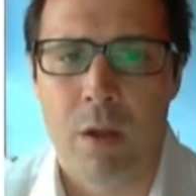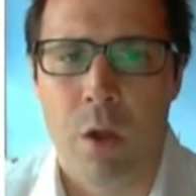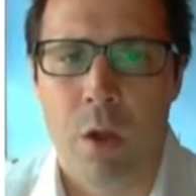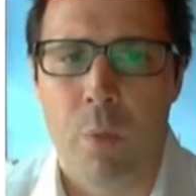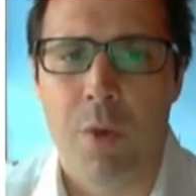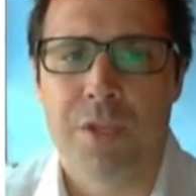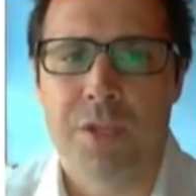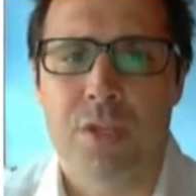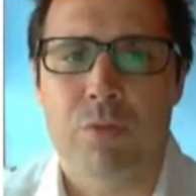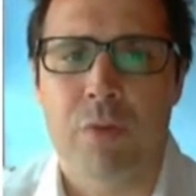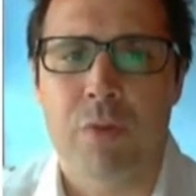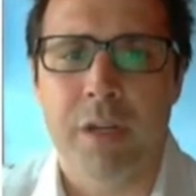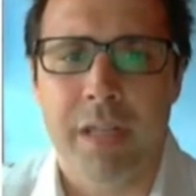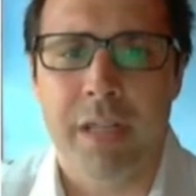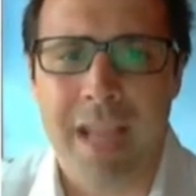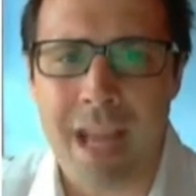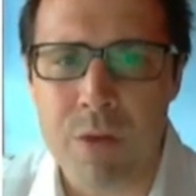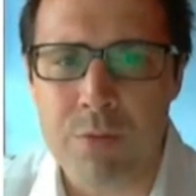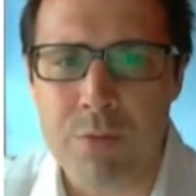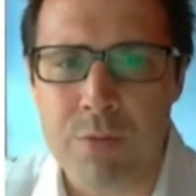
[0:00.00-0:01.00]
which has run
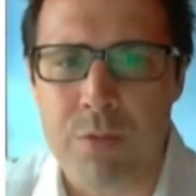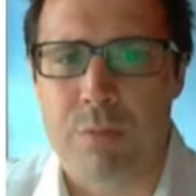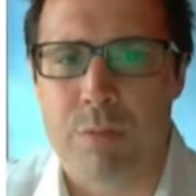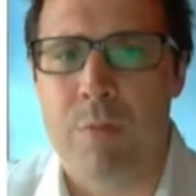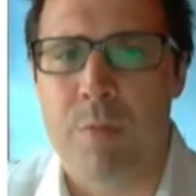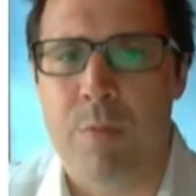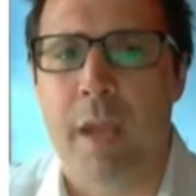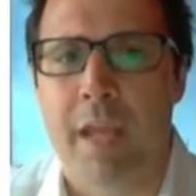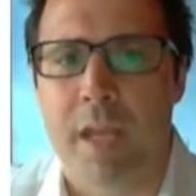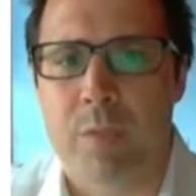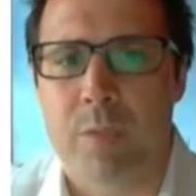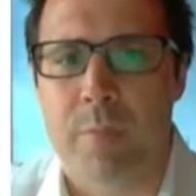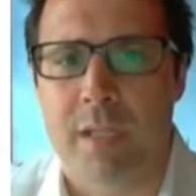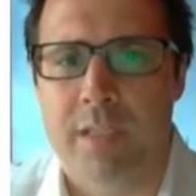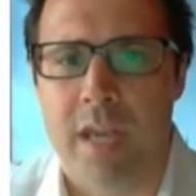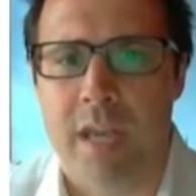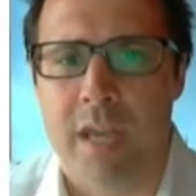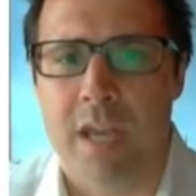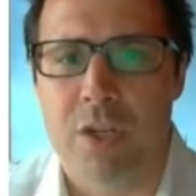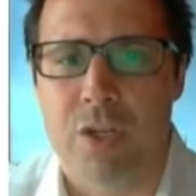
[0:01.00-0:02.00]
counter to market
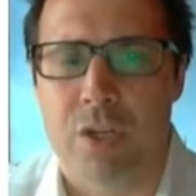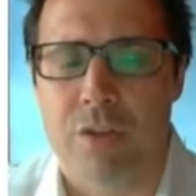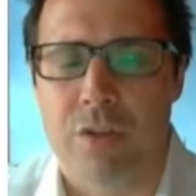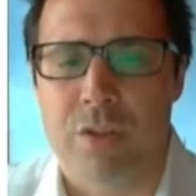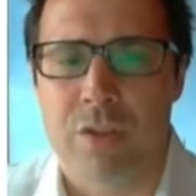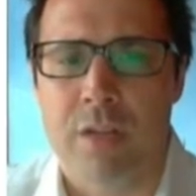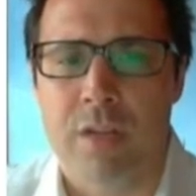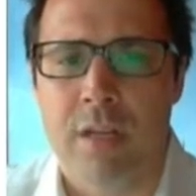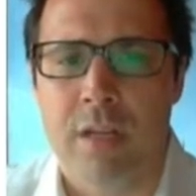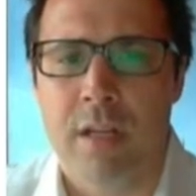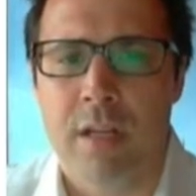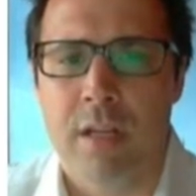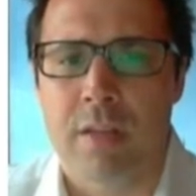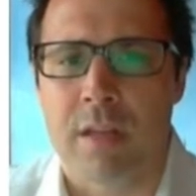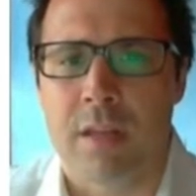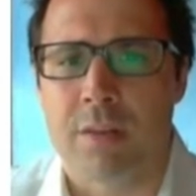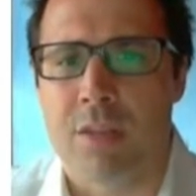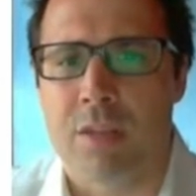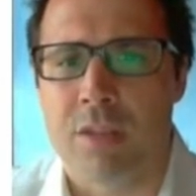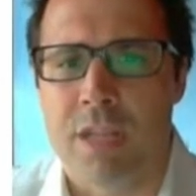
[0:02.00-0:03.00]
expectations
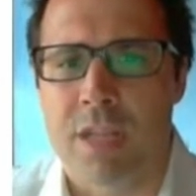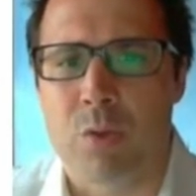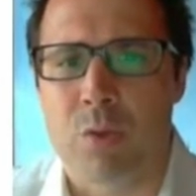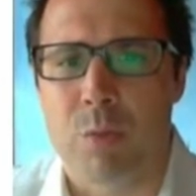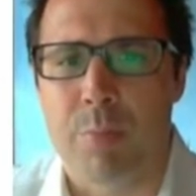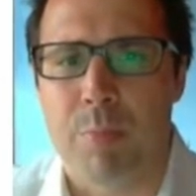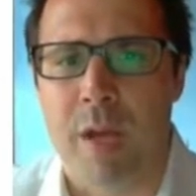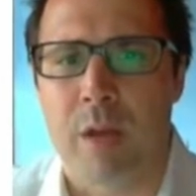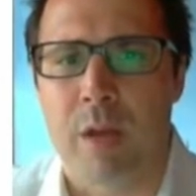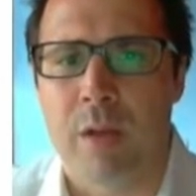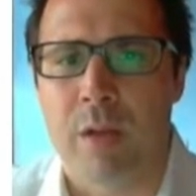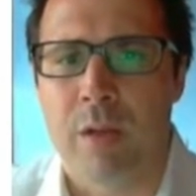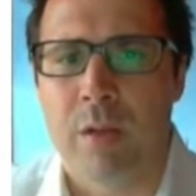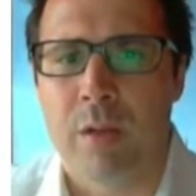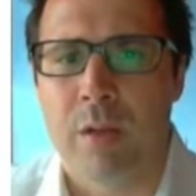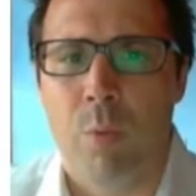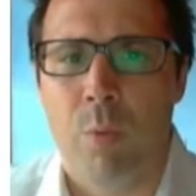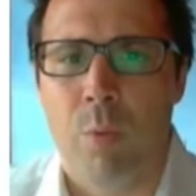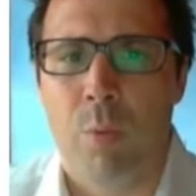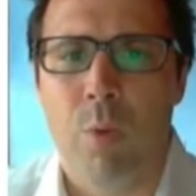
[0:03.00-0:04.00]
that the central bank
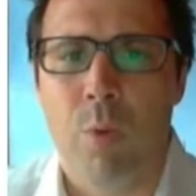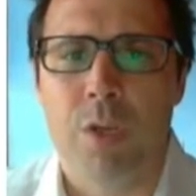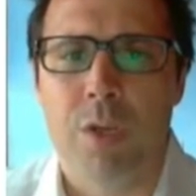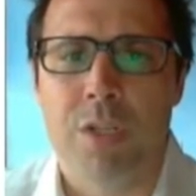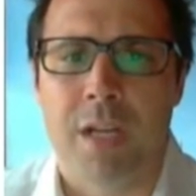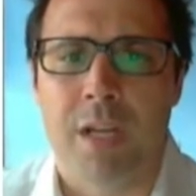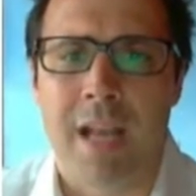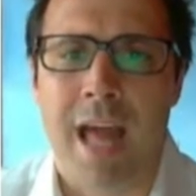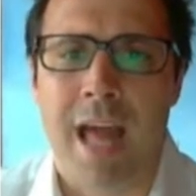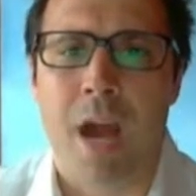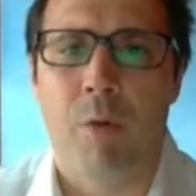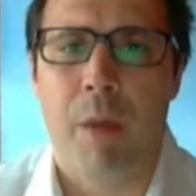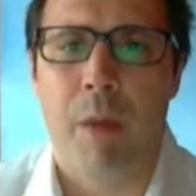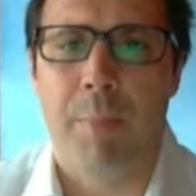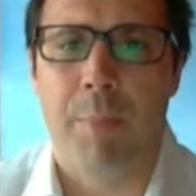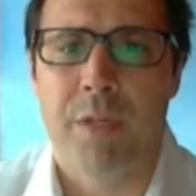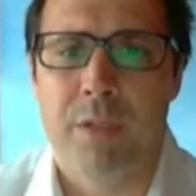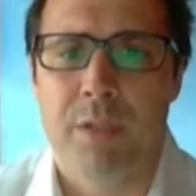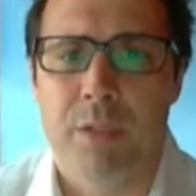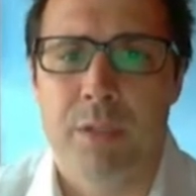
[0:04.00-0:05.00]
would allow
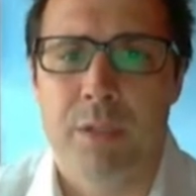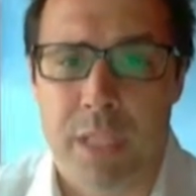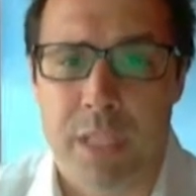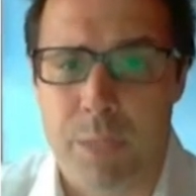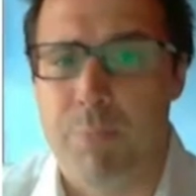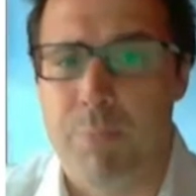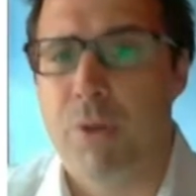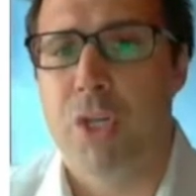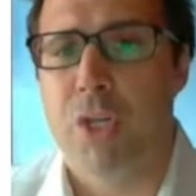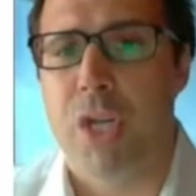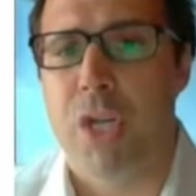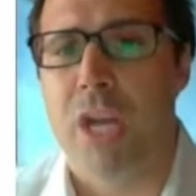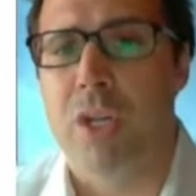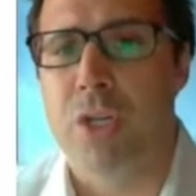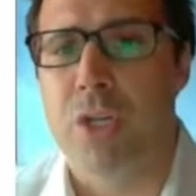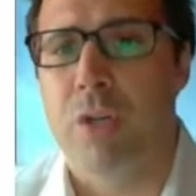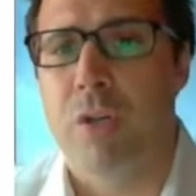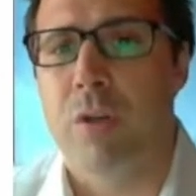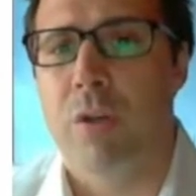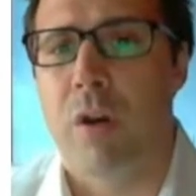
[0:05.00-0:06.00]
rapid
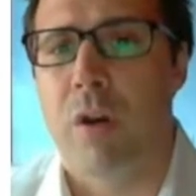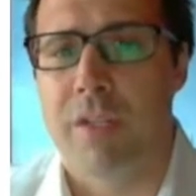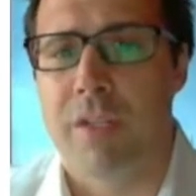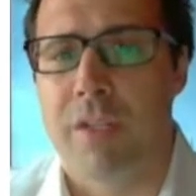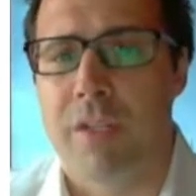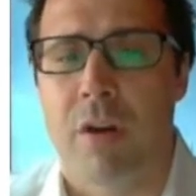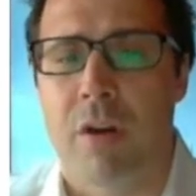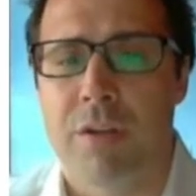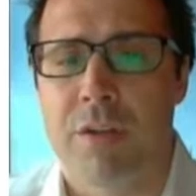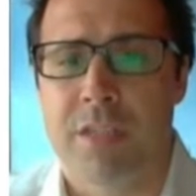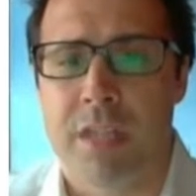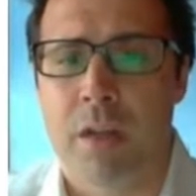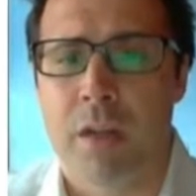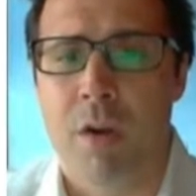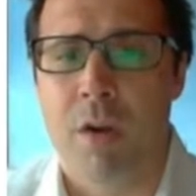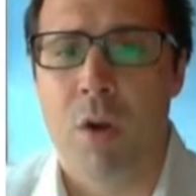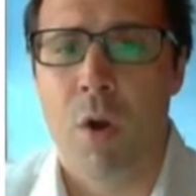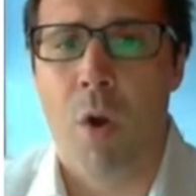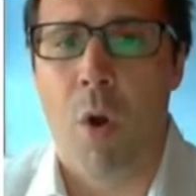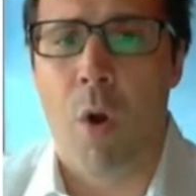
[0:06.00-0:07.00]
depreciation of its currency
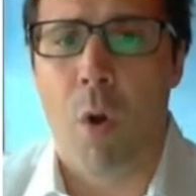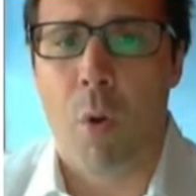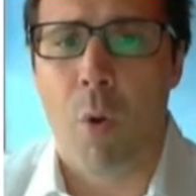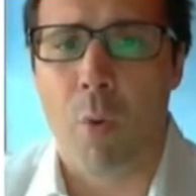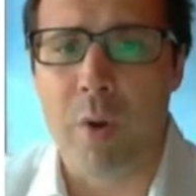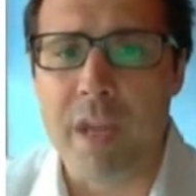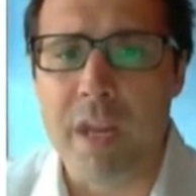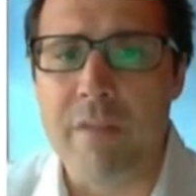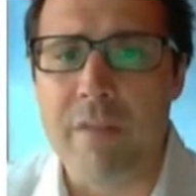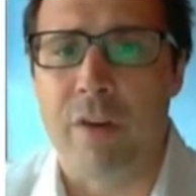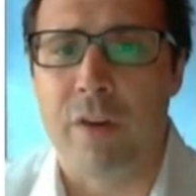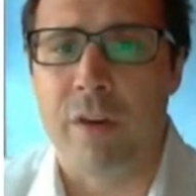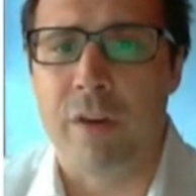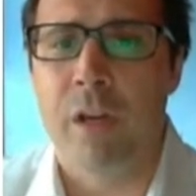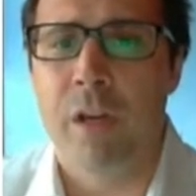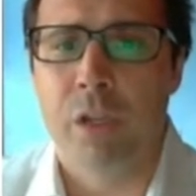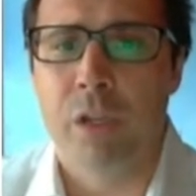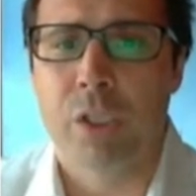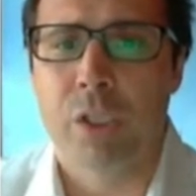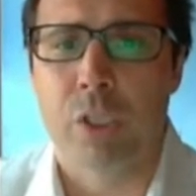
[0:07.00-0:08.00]
or
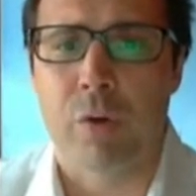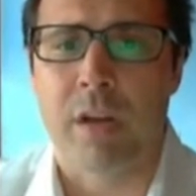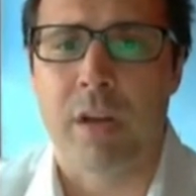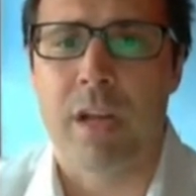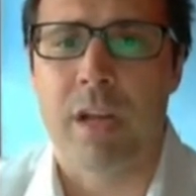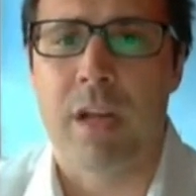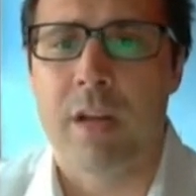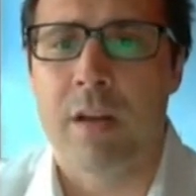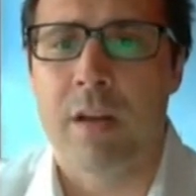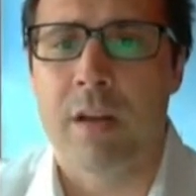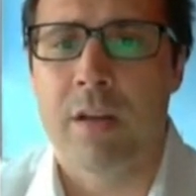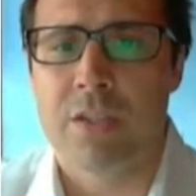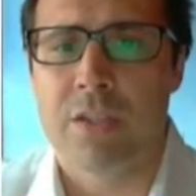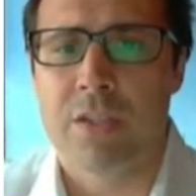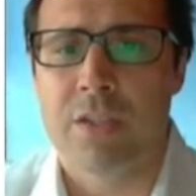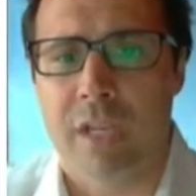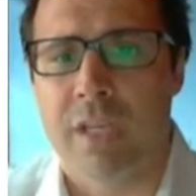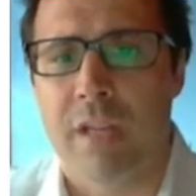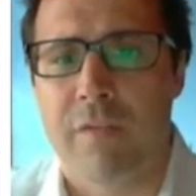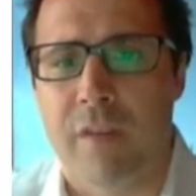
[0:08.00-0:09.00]
even trigger
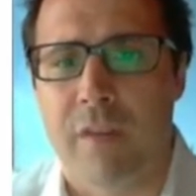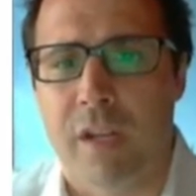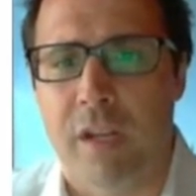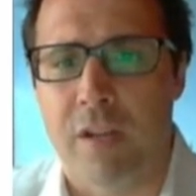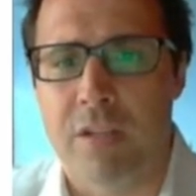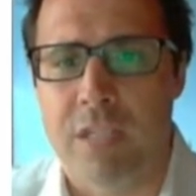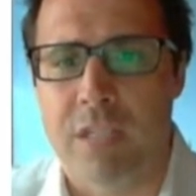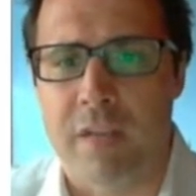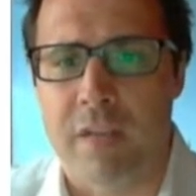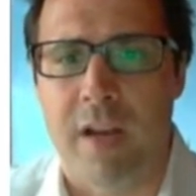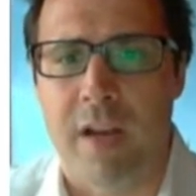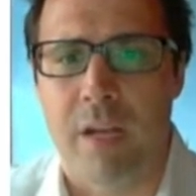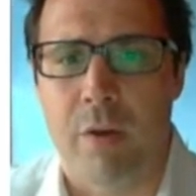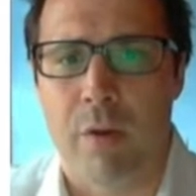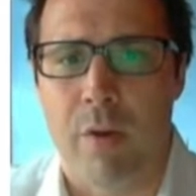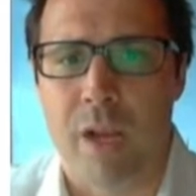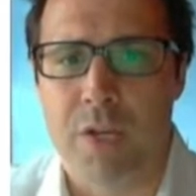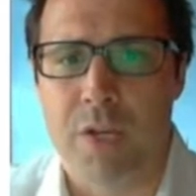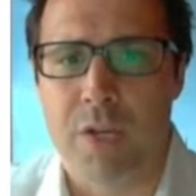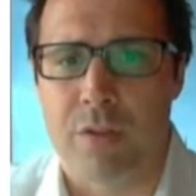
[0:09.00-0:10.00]
significant
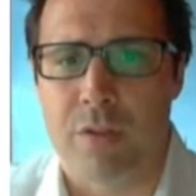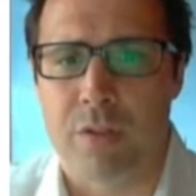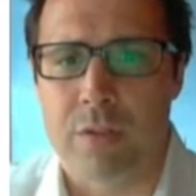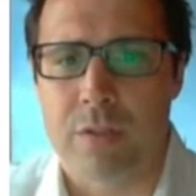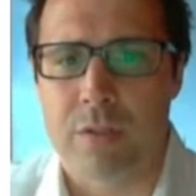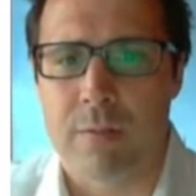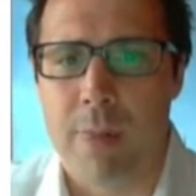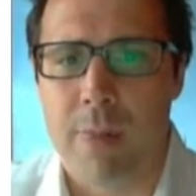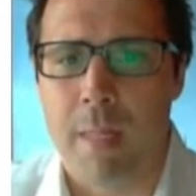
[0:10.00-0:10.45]
devaluations.